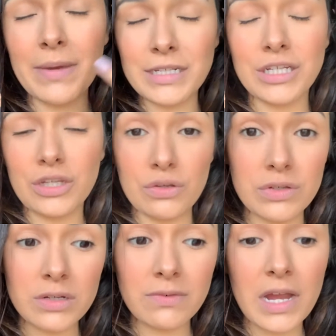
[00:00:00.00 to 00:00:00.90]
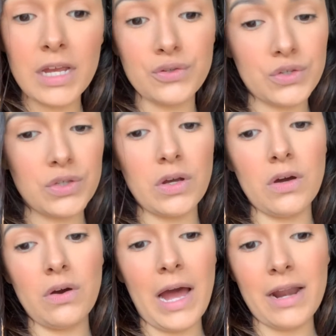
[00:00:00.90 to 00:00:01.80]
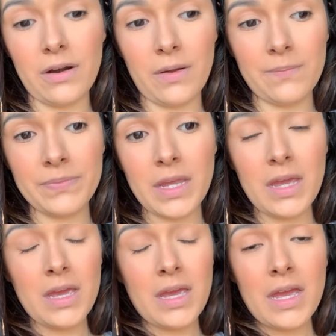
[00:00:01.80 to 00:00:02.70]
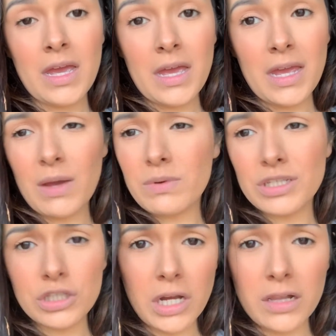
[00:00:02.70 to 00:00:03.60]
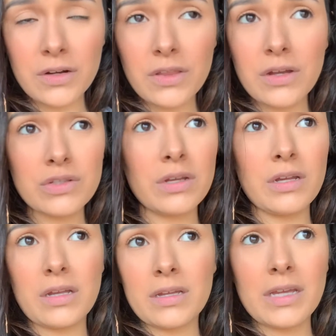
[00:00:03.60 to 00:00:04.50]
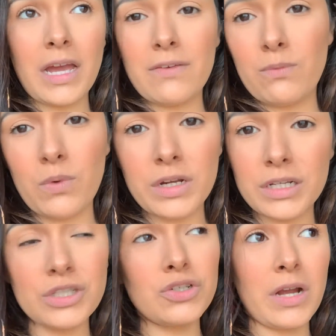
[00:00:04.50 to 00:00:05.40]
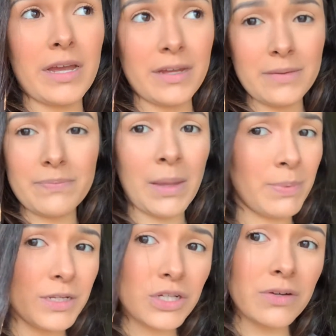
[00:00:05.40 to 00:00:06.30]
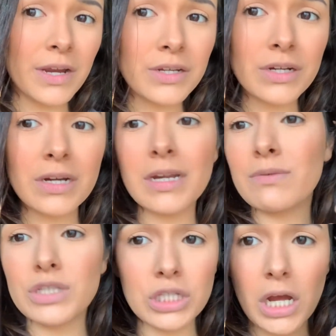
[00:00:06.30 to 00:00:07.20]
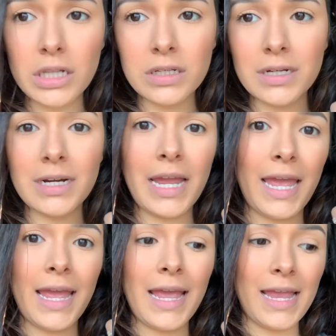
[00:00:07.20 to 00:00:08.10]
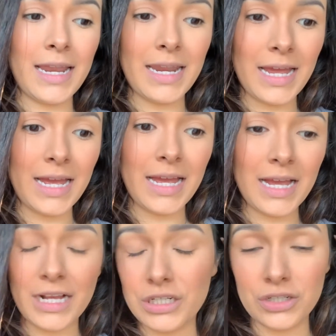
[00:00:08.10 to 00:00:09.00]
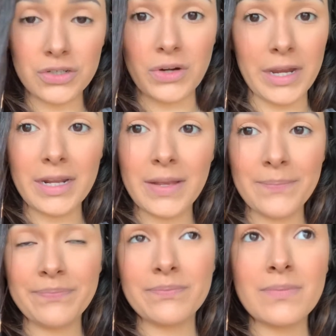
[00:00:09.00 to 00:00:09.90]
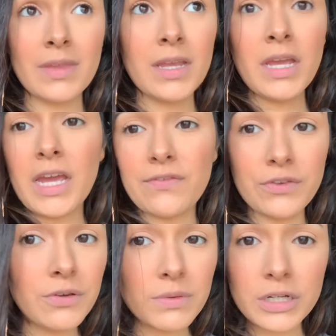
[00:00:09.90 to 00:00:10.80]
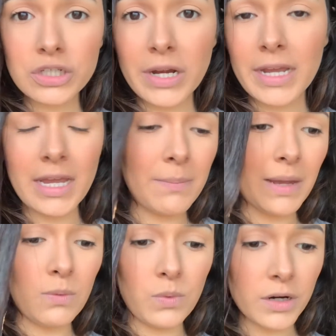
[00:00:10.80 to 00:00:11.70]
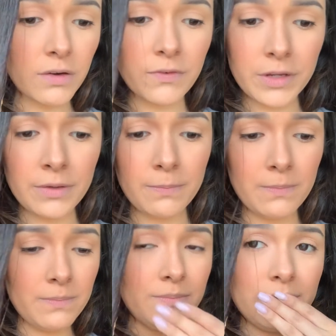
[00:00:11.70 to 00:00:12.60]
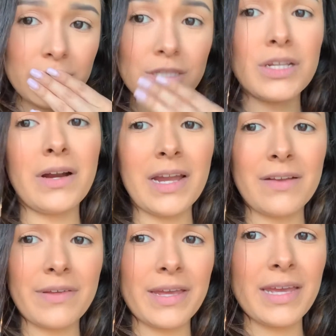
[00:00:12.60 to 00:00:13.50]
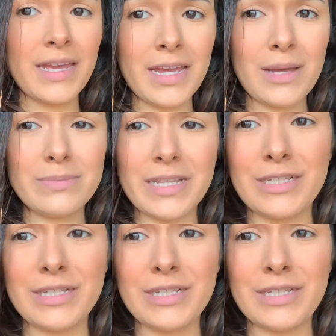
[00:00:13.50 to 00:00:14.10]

I didn't use it right, so I don't know. It was $1 though, so I wanted to try the peach corrector. It was $1 and I just tried it. If you want to try it, it might work for you. Sorry, I have like hiccup slash